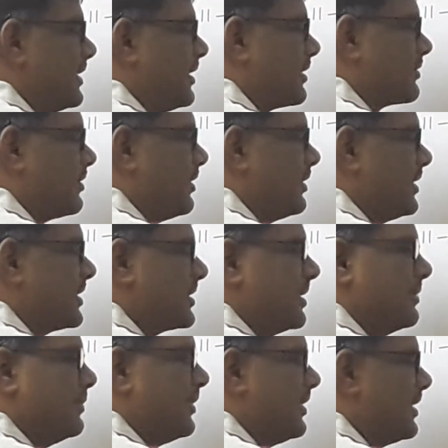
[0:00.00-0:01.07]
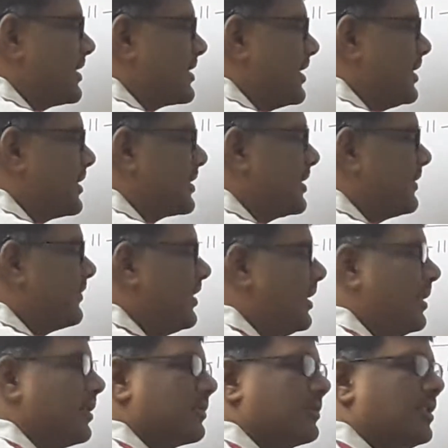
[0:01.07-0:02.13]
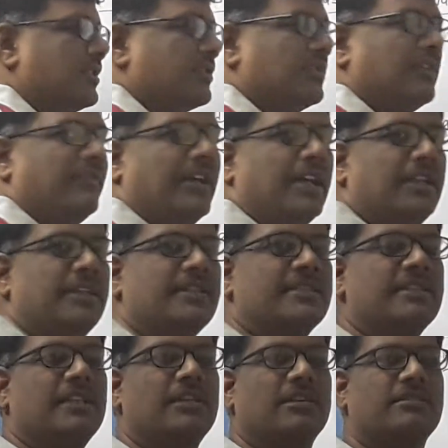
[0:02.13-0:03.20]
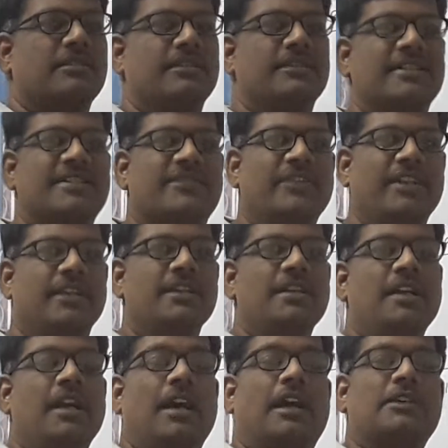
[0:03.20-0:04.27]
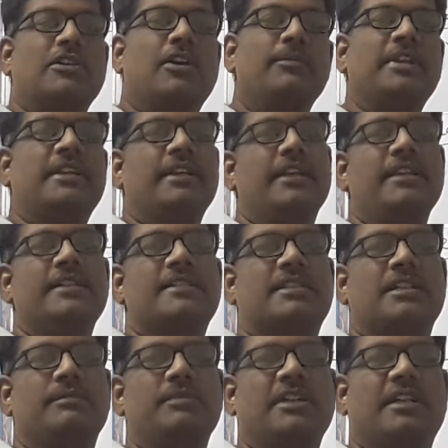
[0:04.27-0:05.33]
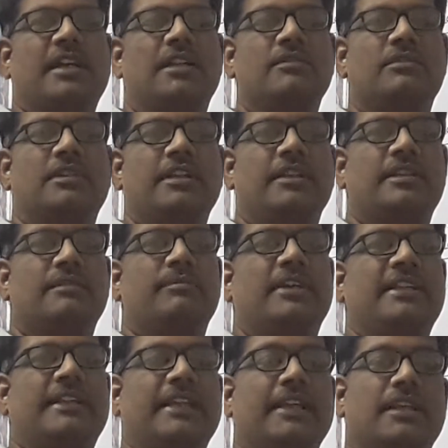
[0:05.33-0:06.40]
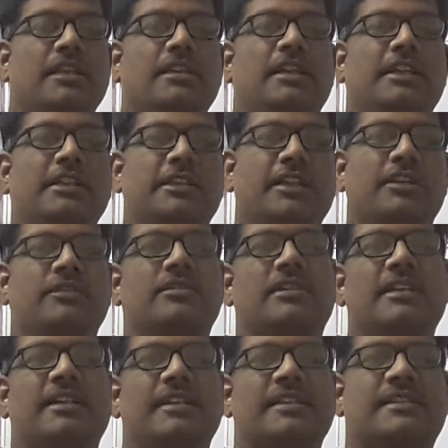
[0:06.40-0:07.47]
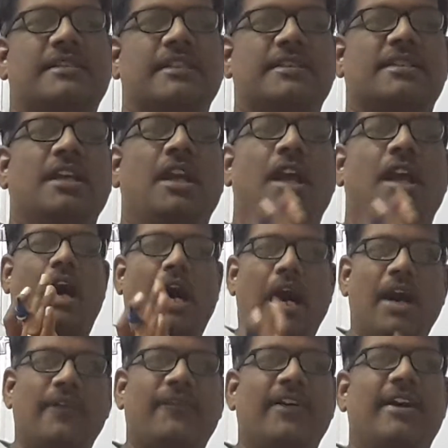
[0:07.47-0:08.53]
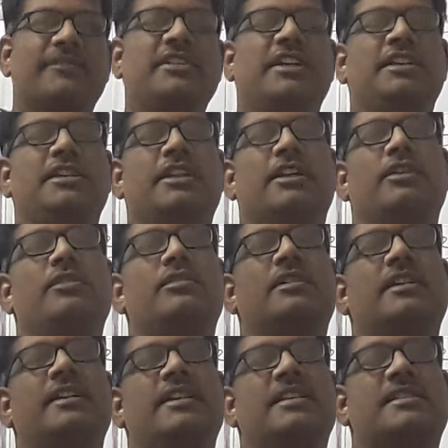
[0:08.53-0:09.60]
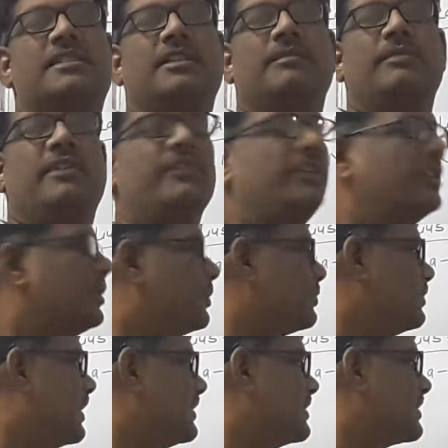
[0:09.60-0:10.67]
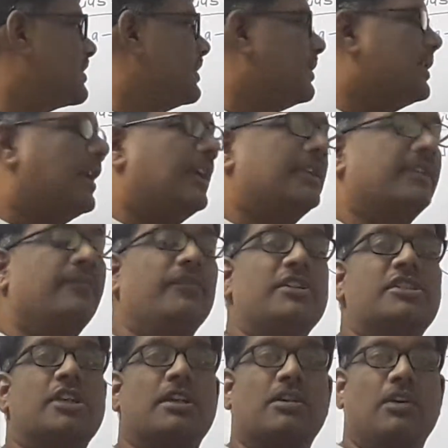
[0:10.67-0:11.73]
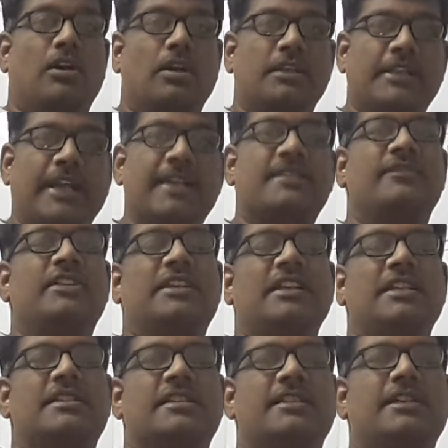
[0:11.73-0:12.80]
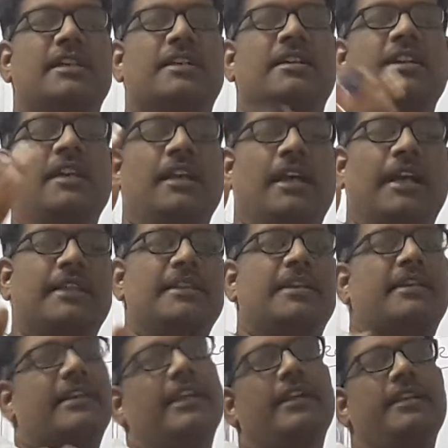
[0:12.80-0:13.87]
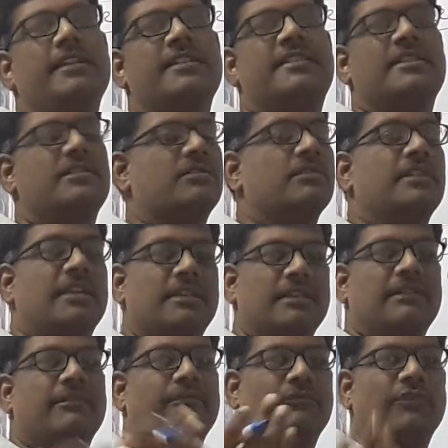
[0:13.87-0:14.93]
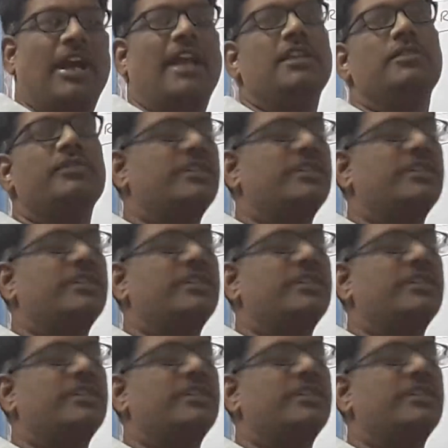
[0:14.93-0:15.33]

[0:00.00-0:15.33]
electron. Distance between the center of the electron to the valence electron. That's why atomic radius can be calculated by taking the internuclear distance. Half of the internuclear distance between the two adjacent atoms which are contact with each other, and the radius is that value